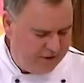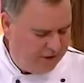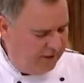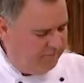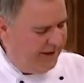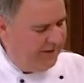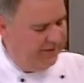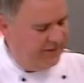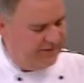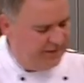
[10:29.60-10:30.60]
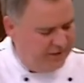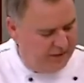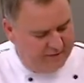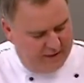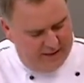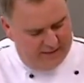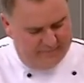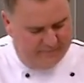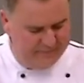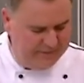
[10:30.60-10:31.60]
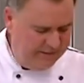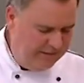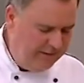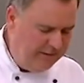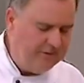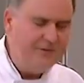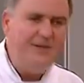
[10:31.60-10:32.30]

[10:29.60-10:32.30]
a little butter that's going to go in here because